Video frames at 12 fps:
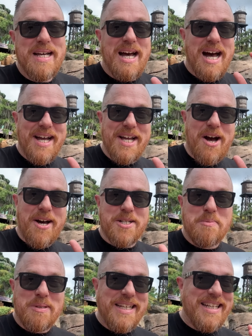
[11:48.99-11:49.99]
I
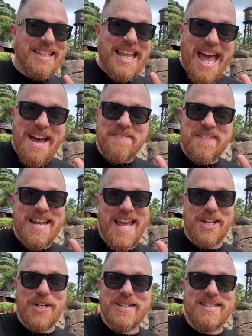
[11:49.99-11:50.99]
audibly laughed and had
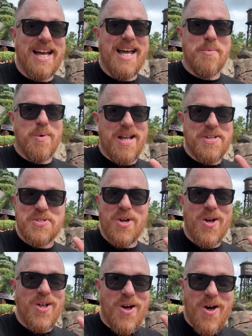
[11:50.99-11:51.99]
a good time when I
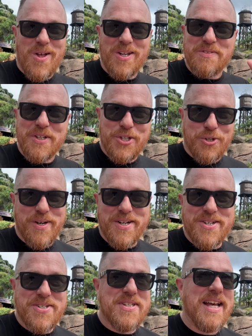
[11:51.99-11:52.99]
saw all of the critters.